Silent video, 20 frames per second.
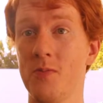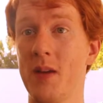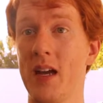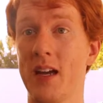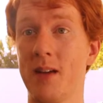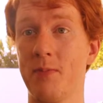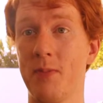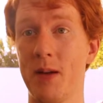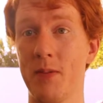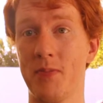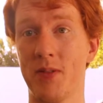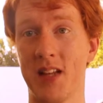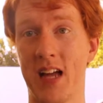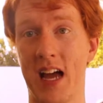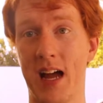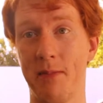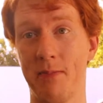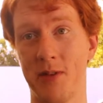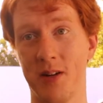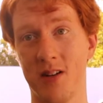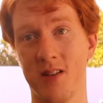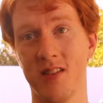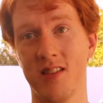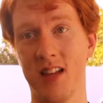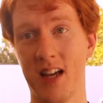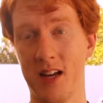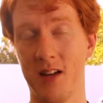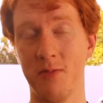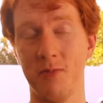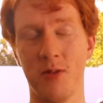make people happier
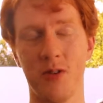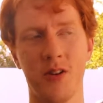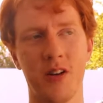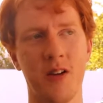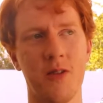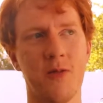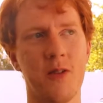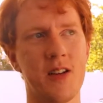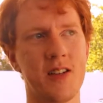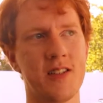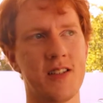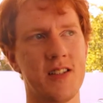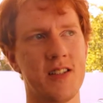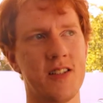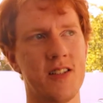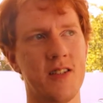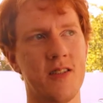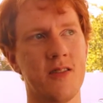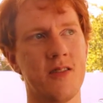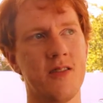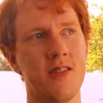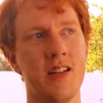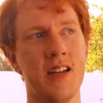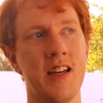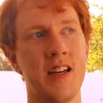like Maria wanted to.